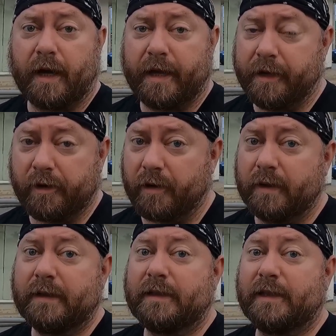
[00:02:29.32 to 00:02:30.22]
Here,
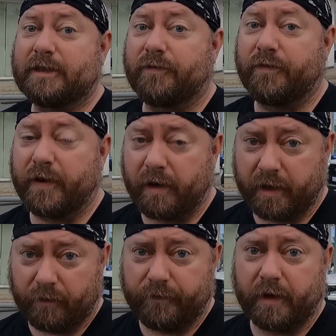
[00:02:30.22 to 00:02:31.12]
it's
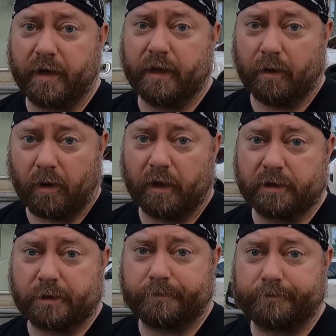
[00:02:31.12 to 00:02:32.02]
very, very
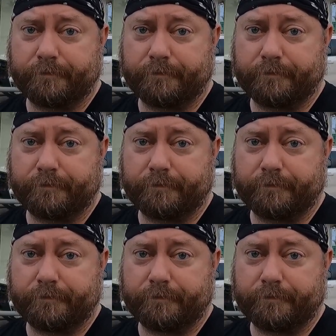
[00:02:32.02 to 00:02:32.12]
large.